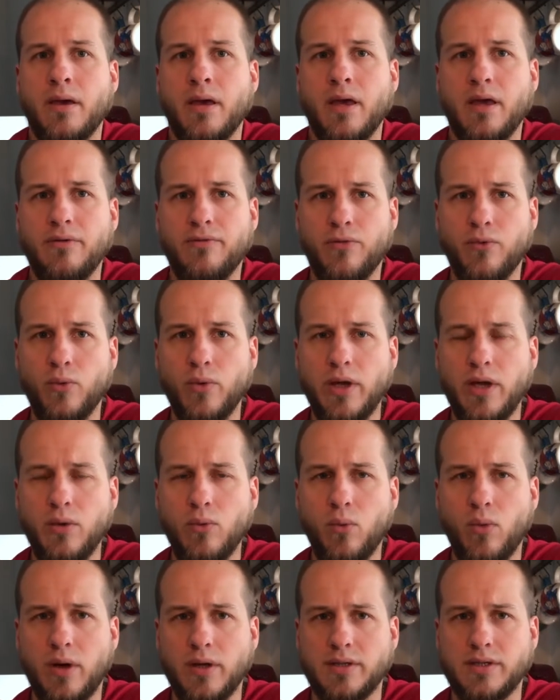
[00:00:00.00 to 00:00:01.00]
If we
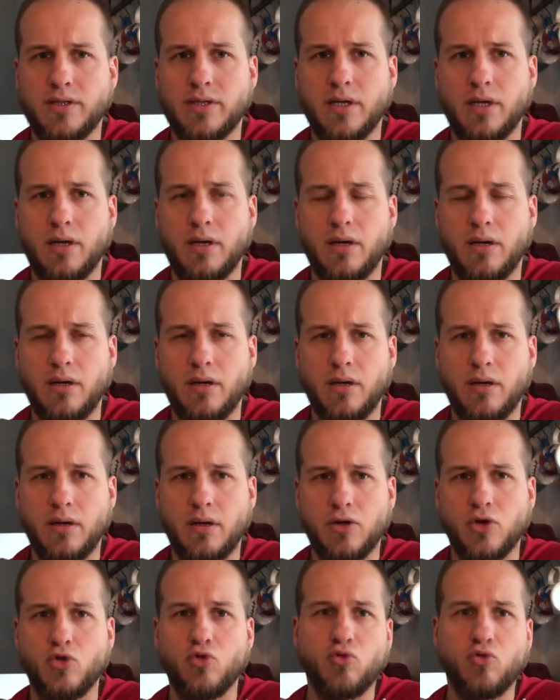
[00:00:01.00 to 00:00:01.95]
want to